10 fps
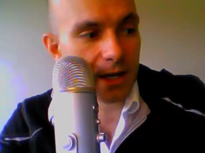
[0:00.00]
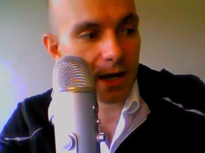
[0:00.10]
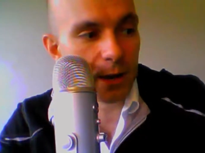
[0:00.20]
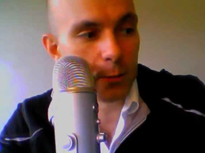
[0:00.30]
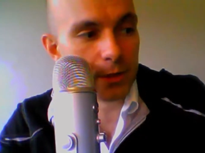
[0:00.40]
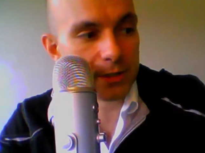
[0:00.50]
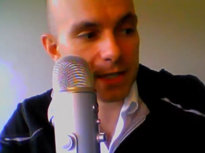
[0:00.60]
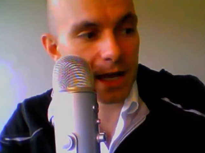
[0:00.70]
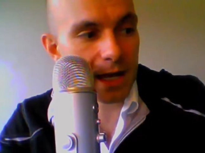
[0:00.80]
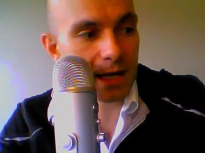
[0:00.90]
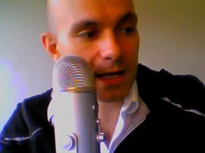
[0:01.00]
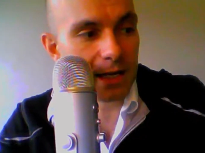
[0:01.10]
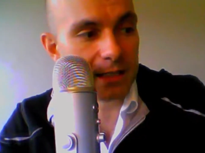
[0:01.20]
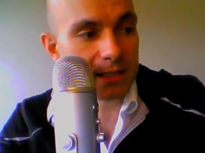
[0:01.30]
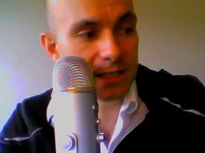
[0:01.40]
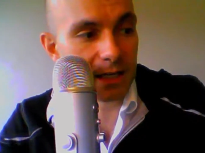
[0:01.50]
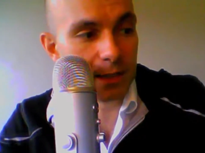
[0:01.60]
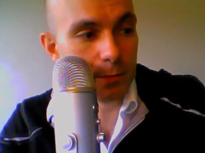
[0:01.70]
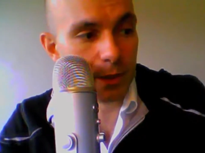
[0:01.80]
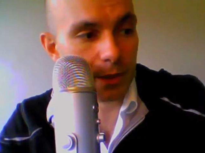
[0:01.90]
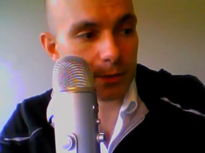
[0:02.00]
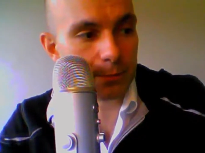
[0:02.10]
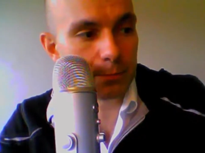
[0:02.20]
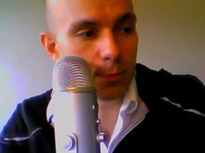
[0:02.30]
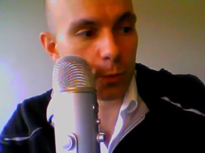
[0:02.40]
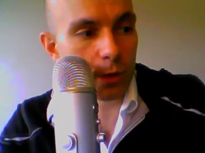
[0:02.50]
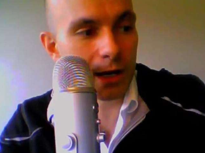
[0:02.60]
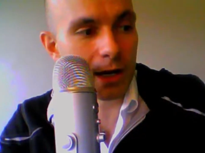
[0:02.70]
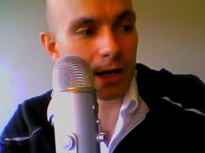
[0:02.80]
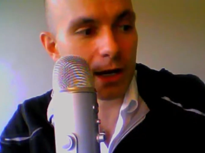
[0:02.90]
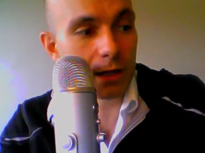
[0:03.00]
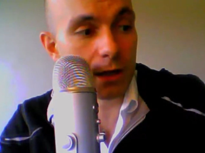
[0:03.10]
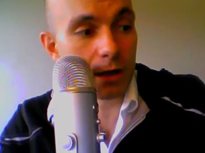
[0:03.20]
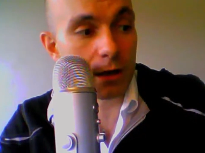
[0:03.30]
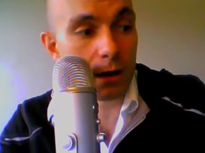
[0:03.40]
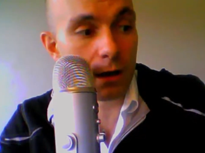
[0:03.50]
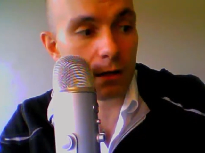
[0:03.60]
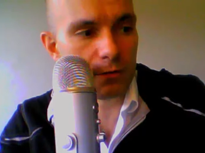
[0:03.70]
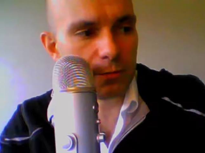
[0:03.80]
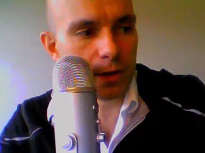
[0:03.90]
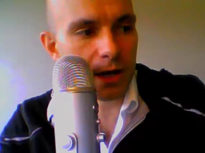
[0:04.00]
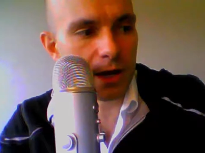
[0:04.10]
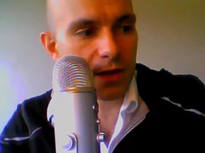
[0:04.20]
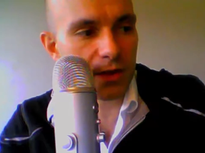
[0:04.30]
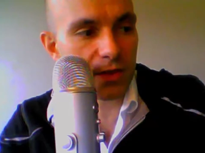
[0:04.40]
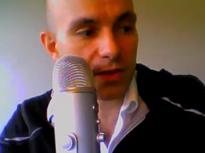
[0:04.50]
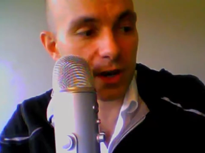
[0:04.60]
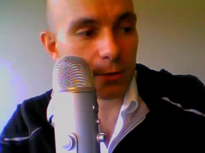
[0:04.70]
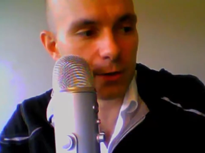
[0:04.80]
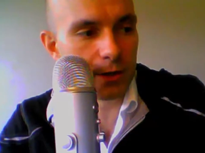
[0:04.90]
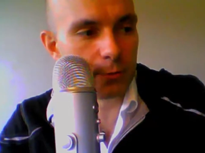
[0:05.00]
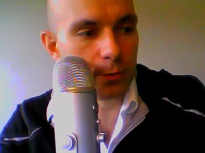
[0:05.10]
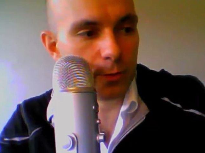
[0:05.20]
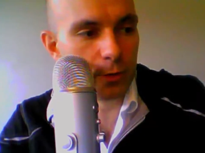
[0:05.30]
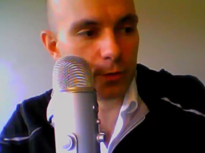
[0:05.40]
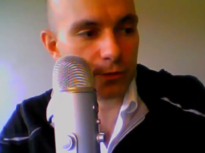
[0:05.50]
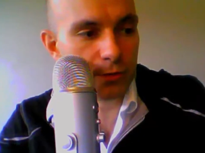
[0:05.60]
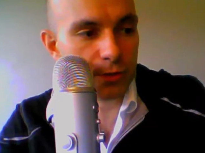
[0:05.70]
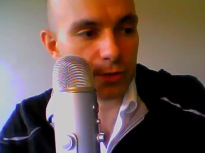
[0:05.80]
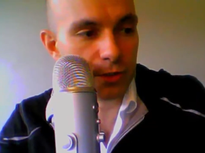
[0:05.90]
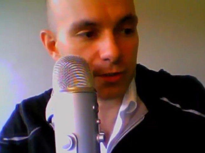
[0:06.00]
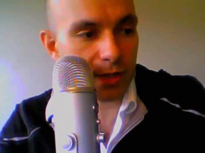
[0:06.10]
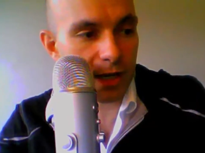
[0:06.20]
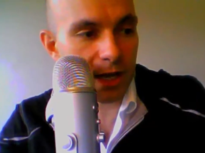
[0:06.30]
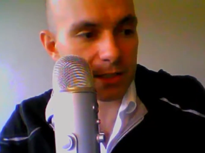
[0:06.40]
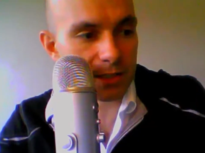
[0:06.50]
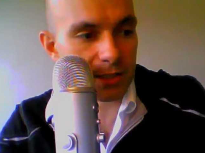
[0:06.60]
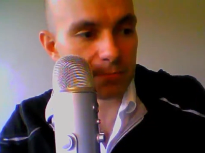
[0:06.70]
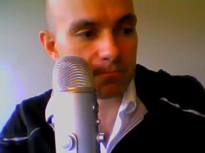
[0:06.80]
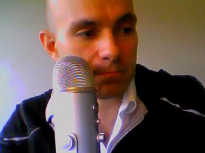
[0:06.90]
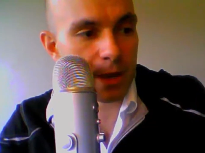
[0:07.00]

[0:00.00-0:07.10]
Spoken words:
I once had a skinny build, but when I got half my thyroid removed due to cancer,